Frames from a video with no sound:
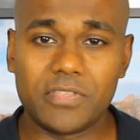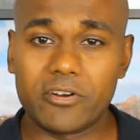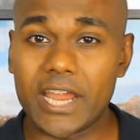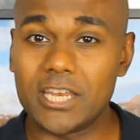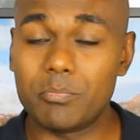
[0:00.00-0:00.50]
there
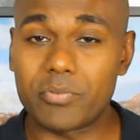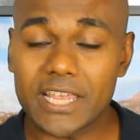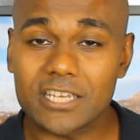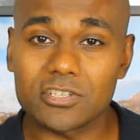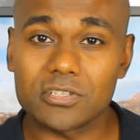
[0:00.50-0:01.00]
are any
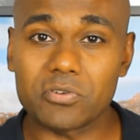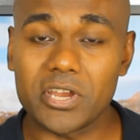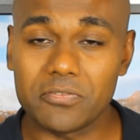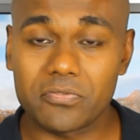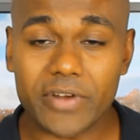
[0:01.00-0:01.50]
breakages or
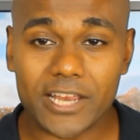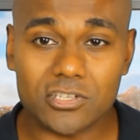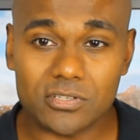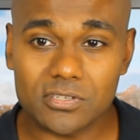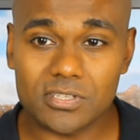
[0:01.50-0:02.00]
any
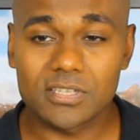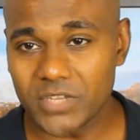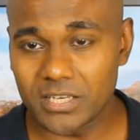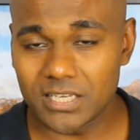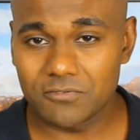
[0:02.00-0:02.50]
fractures.
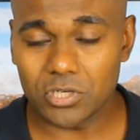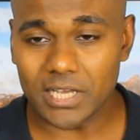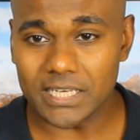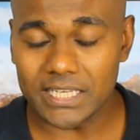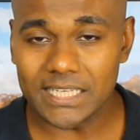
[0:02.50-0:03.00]
It gives you
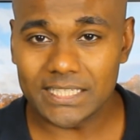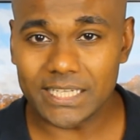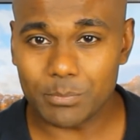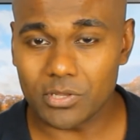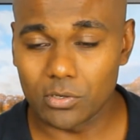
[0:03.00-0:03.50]
like an
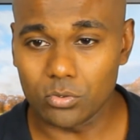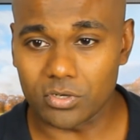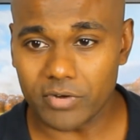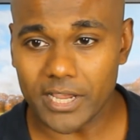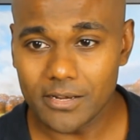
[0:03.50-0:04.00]
in-depth
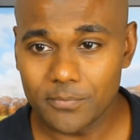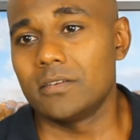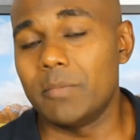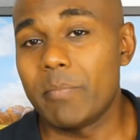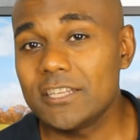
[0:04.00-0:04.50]
look, right?
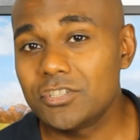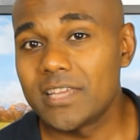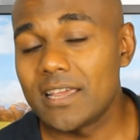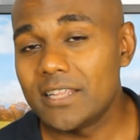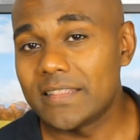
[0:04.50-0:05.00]
Imagine
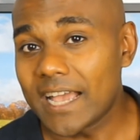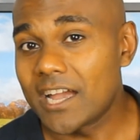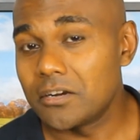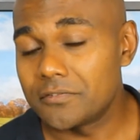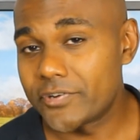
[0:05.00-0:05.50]
getting that
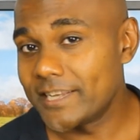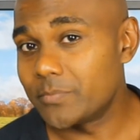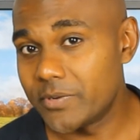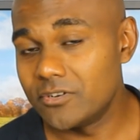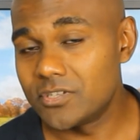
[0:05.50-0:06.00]
kind of
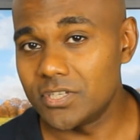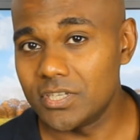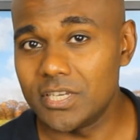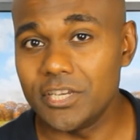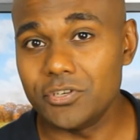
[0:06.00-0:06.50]

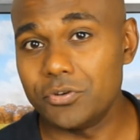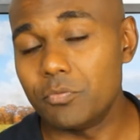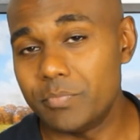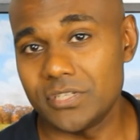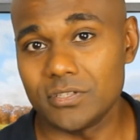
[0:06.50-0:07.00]
transparency in
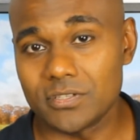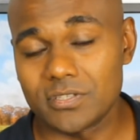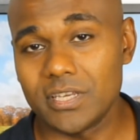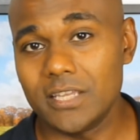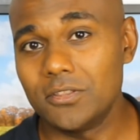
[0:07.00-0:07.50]
your
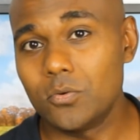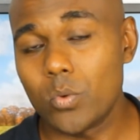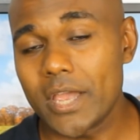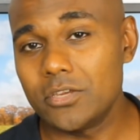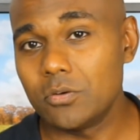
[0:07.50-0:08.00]
business, in the
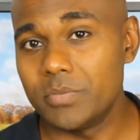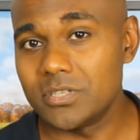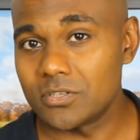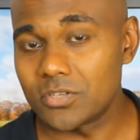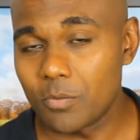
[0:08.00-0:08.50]
way your
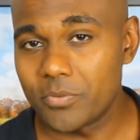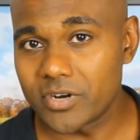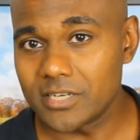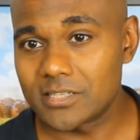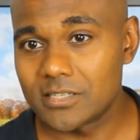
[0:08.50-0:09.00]
business
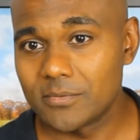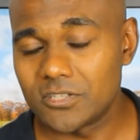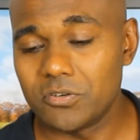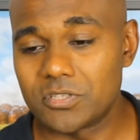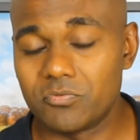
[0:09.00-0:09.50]
operates.
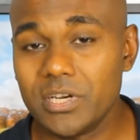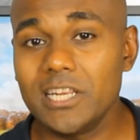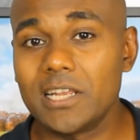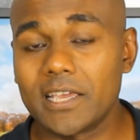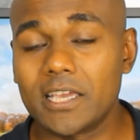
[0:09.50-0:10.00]
So it's
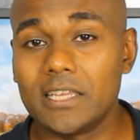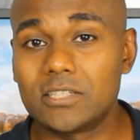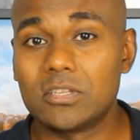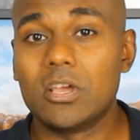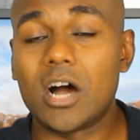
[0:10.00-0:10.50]
really like a
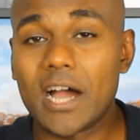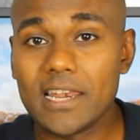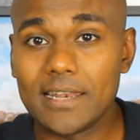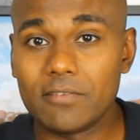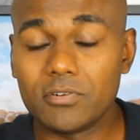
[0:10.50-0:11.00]

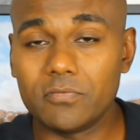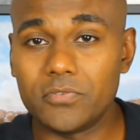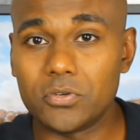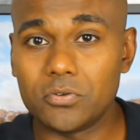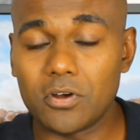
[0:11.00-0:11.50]
high-level
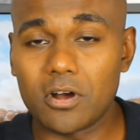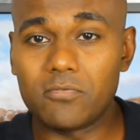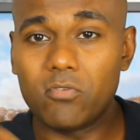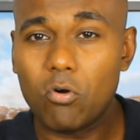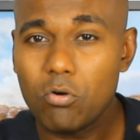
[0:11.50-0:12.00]
view
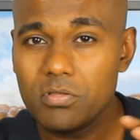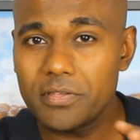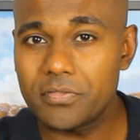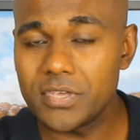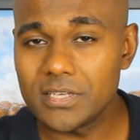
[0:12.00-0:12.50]
of all the
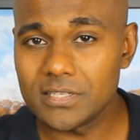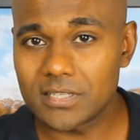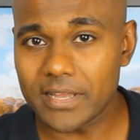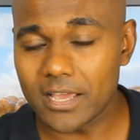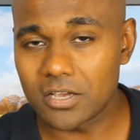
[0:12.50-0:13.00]
things
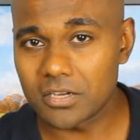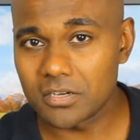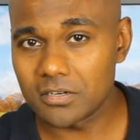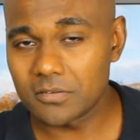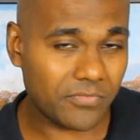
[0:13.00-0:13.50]
that
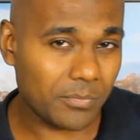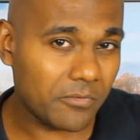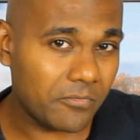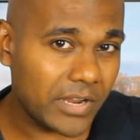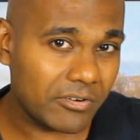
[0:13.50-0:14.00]
occur from the
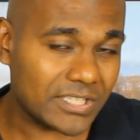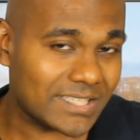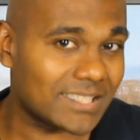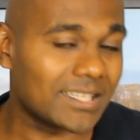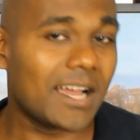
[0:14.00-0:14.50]
very
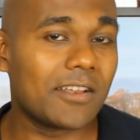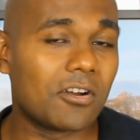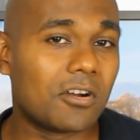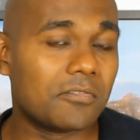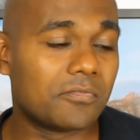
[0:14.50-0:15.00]
start
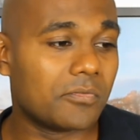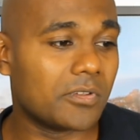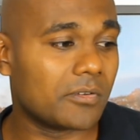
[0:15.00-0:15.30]
of,